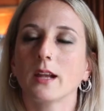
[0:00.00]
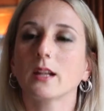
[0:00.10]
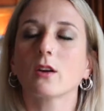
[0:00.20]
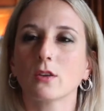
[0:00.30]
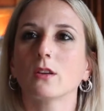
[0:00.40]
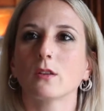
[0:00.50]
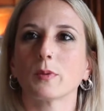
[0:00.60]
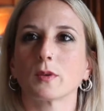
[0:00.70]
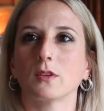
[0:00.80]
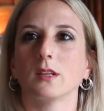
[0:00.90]
And I got an
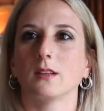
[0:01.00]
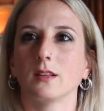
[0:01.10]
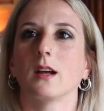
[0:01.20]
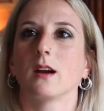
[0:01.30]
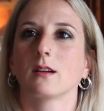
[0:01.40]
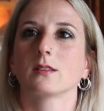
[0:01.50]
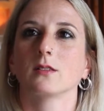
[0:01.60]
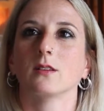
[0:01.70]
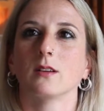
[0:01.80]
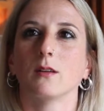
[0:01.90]
opportunity there, so
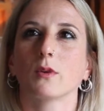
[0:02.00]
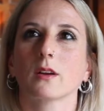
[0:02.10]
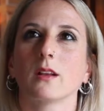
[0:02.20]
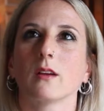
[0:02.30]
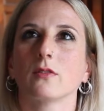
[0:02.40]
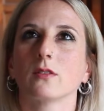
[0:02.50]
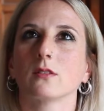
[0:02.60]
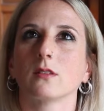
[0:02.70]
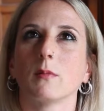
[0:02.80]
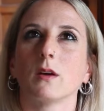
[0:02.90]
I worked there for
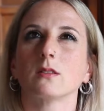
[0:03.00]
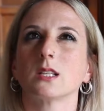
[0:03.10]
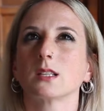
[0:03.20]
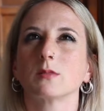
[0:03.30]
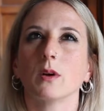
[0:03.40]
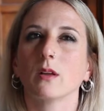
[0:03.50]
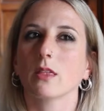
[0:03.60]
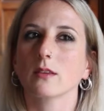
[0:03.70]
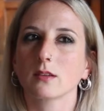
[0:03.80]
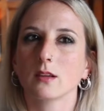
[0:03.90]
about 6
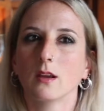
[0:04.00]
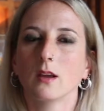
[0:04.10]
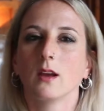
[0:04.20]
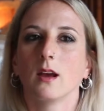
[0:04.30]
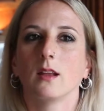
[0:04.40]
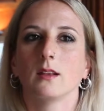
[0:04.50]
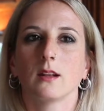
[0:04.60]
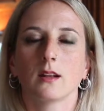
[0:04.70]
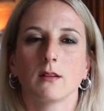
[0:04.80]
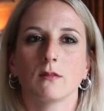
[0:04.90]
months. And then
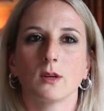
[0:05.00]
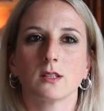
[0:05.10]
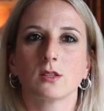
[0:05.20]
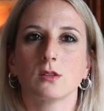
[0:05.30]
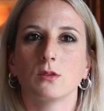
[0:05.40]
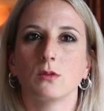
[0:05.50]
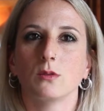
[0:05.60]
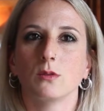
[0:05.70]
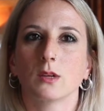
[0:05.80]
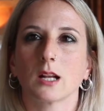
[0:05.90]
I went to
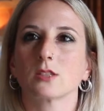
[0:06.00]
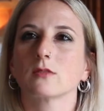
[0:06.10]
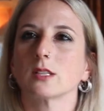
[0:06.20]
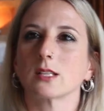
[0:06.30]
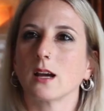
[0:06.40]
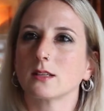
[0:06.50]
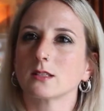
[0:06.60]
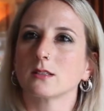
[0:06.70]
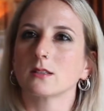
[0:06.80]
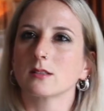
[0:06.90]
Clash of the
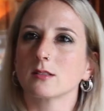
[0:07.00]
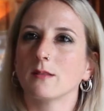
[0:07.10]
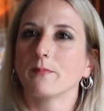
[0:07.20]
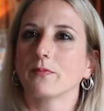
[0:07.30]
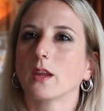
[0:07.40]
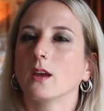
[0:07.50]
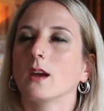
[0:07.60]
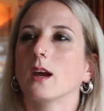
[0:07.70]
Titans. Yeah.